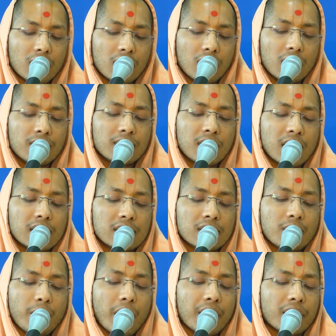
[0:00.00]
If that is
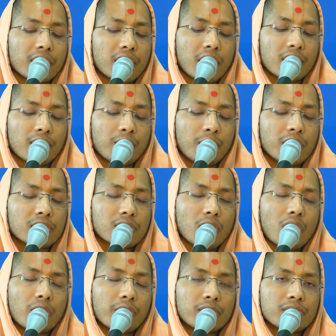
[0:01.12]
the matter, then please
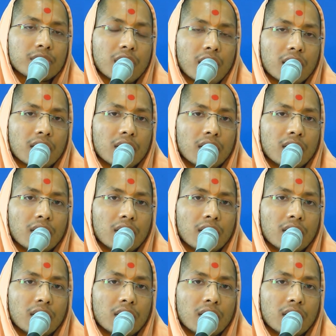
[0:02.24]
call brahmachari.